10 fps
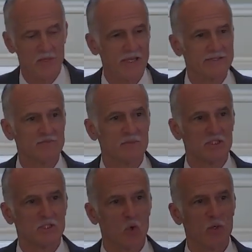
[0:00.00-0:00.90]
One
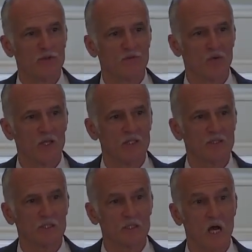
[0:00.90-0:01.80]
man coined the
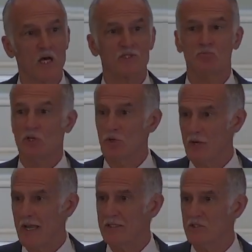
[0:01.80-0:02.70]
phrase
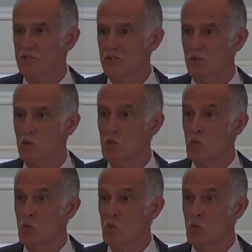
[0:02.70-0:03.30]
cosmocrats,